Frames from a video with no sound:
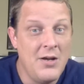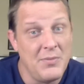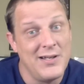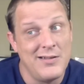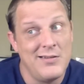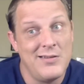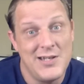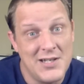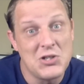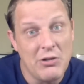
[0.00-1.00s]
but the
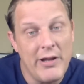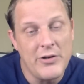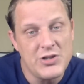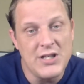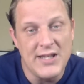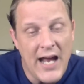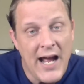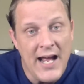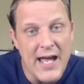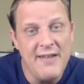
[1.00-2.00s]
additional energy that
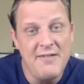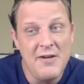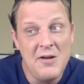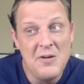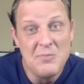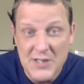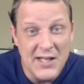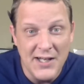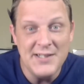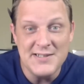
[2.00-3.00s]
I had
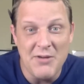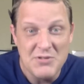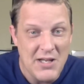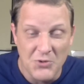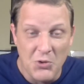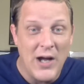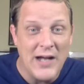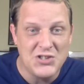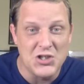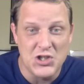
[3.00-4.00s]
because I was able to
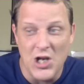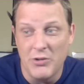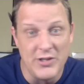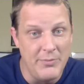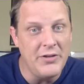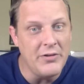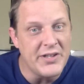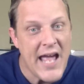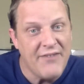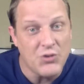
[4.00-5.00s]
watch this show in the middle of
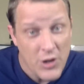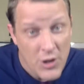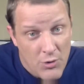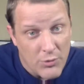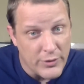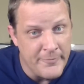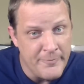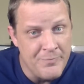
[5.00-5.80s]
the afternoon.